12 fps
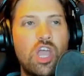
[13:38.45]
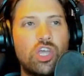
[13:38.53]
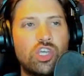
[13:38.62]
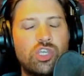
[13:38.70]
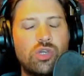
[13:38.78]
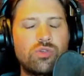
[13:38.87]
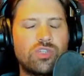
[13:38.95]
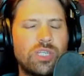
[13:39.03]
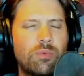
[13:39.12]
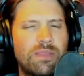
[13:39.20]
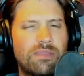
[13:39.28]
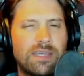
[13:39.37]
Usually
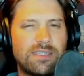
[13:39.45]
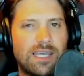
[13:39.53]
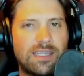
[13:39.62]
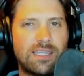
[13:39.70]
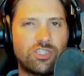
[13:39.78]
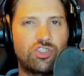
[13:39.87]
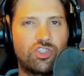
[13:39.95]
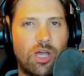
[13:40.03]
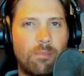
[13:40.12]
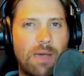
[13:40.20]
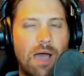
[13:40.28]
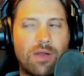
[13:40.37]
when things like this
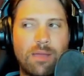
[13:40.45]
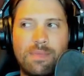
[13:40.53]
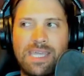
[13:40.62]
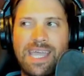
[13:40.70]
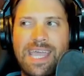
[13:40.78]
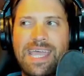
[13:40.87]
jump out at me,